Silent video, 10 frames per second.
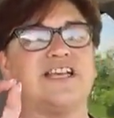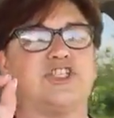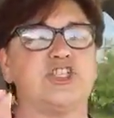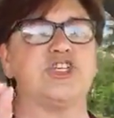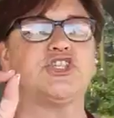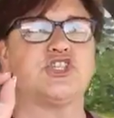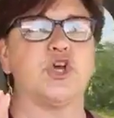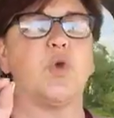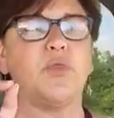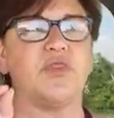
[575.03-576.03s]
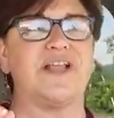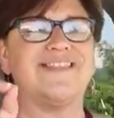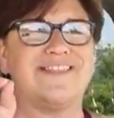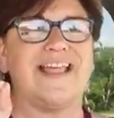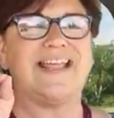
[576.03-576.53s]
they just don't
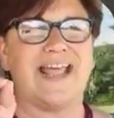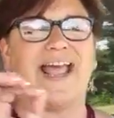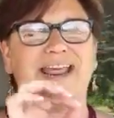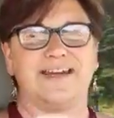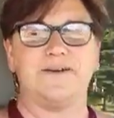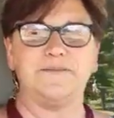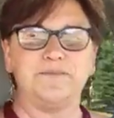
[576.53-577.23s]
think they can.